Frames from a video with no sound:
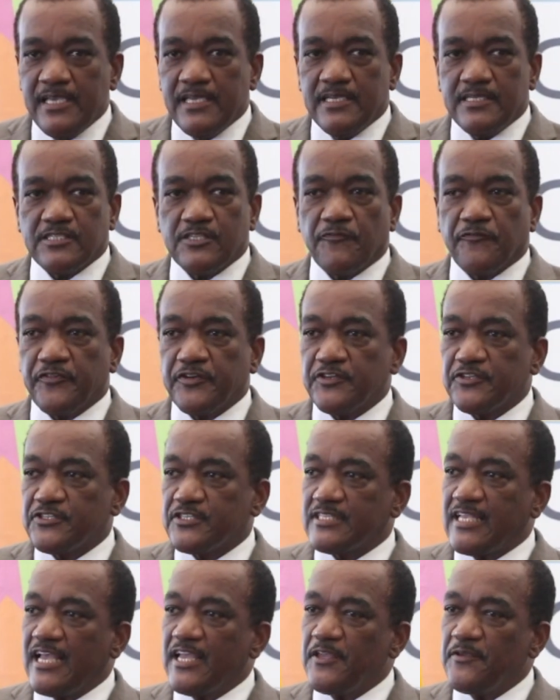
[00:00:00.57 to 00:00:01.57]
It's the
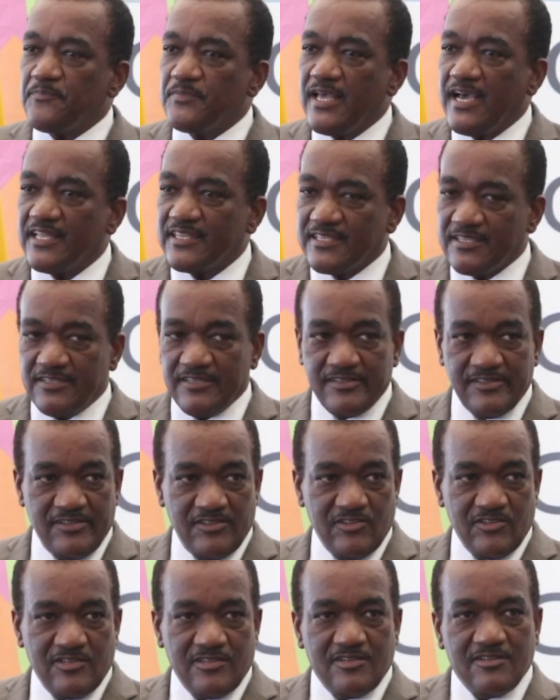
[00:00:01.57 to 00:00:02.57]
first time that
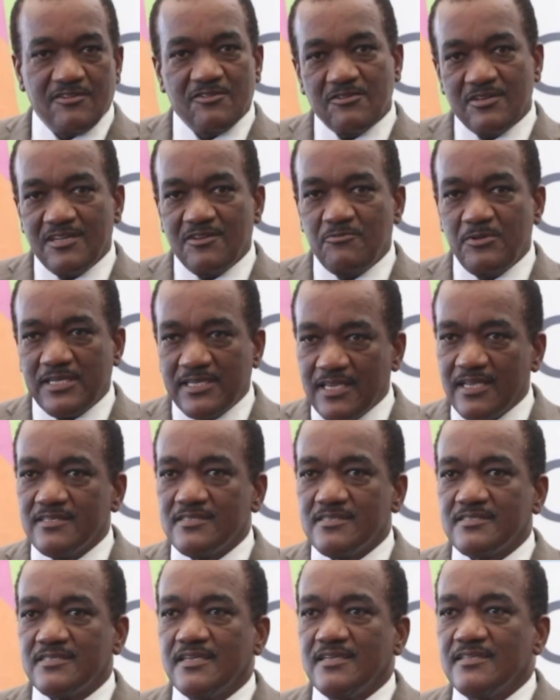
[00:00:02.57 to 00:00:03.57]
we can
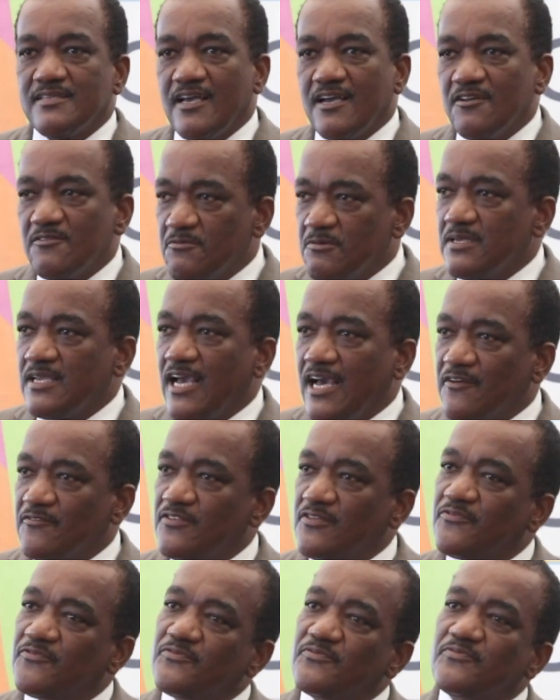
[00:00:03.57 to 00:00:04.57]
say that we have
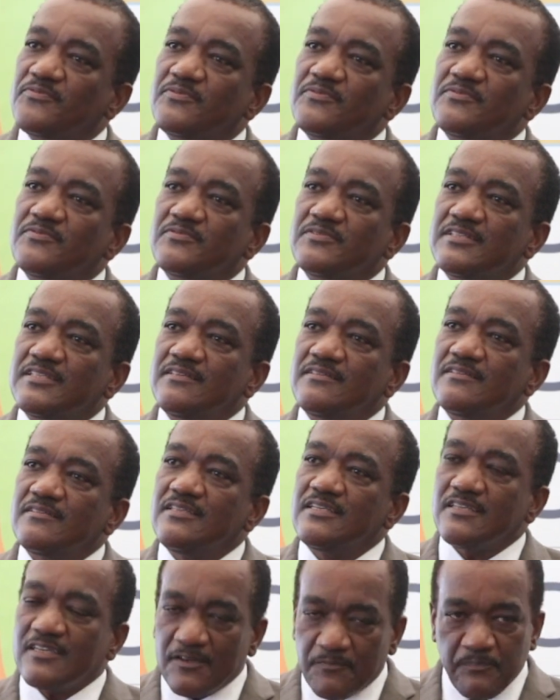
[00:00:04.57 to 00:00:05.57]

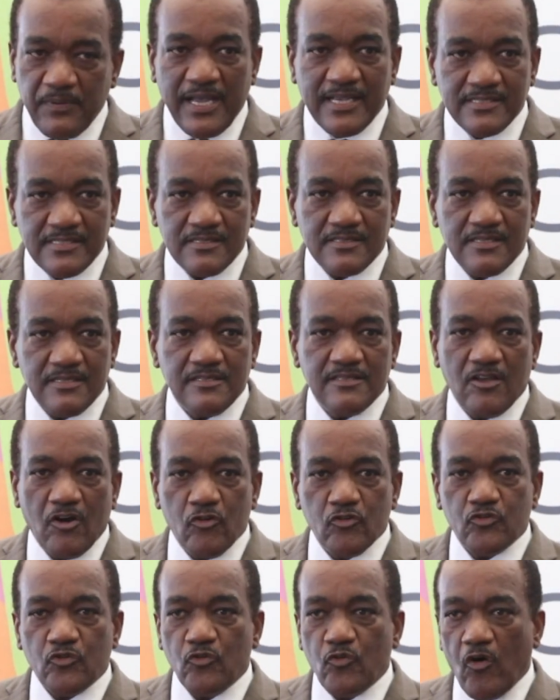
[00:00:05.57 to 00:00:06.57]
the capacity
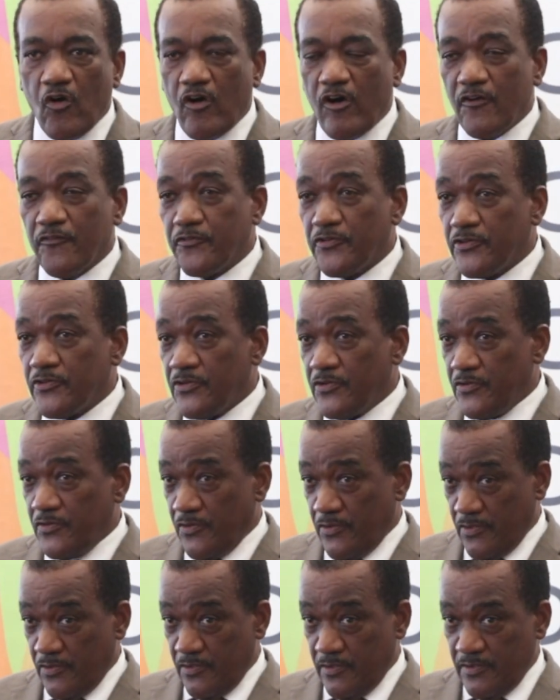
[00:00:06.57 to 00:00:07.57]
now to offer
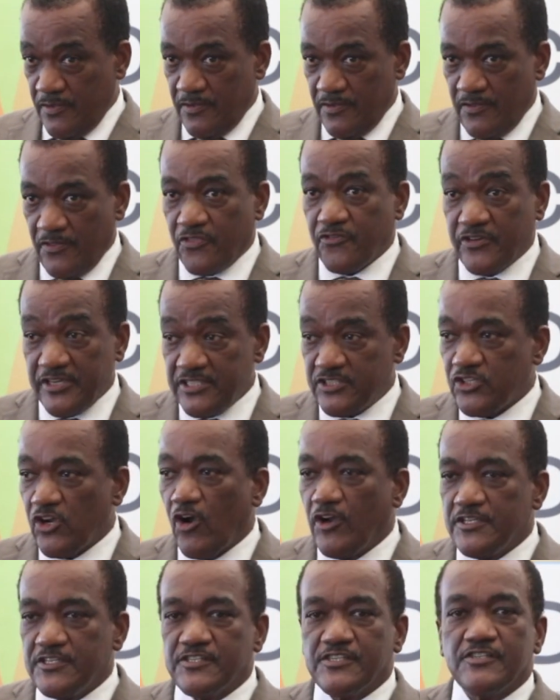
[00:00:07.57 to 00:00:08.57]
three
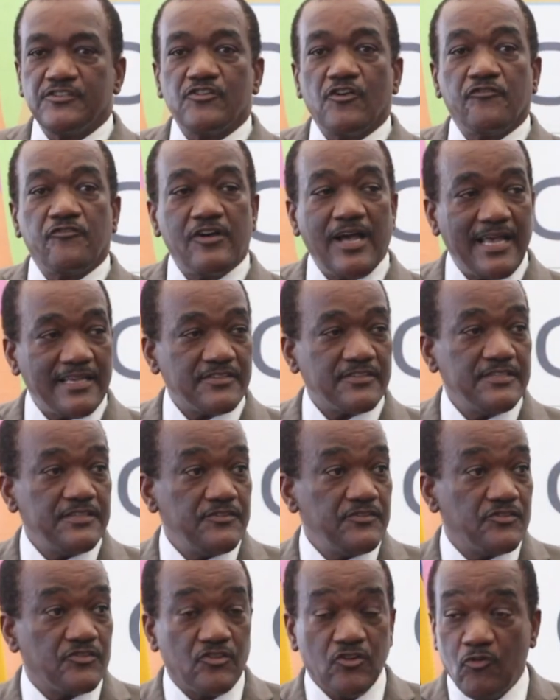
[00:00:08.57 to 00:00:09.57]
choices of
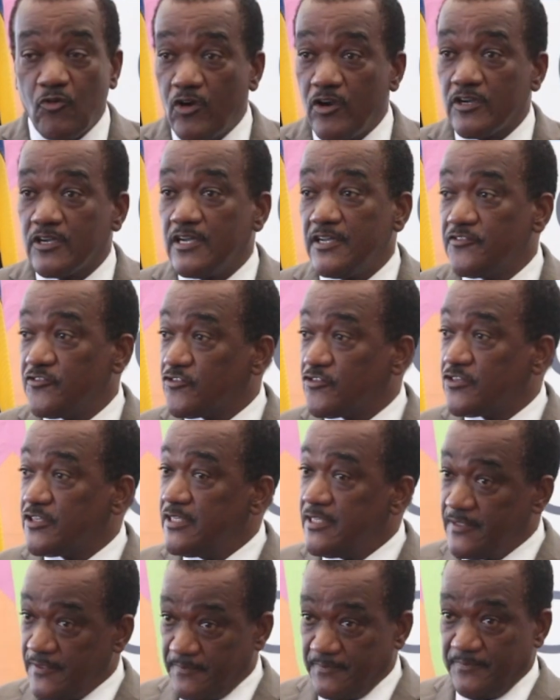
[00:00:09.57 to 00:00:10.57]
vaccines to our country,
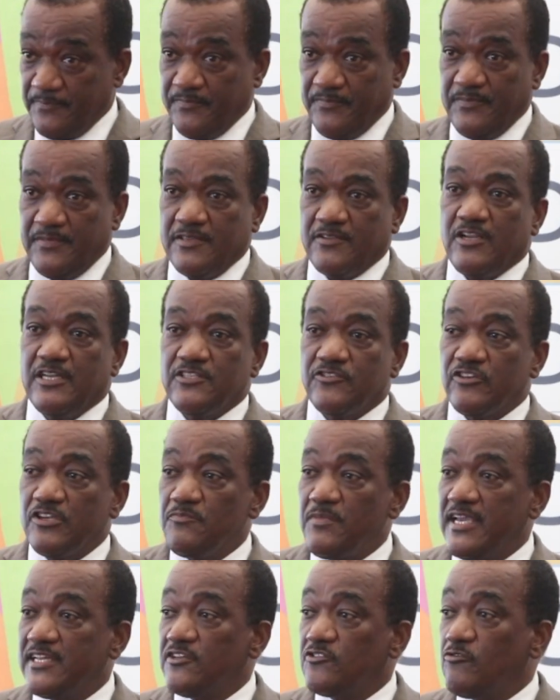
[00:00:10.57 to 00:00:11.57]

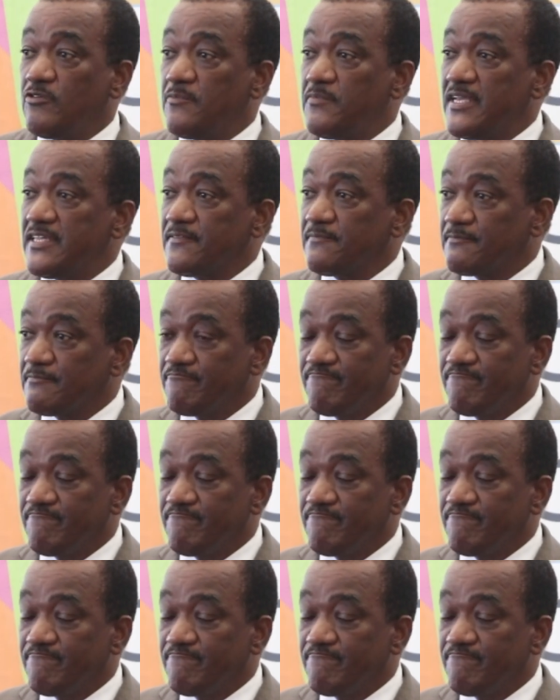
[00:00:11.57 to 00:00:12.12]
countrymen and women.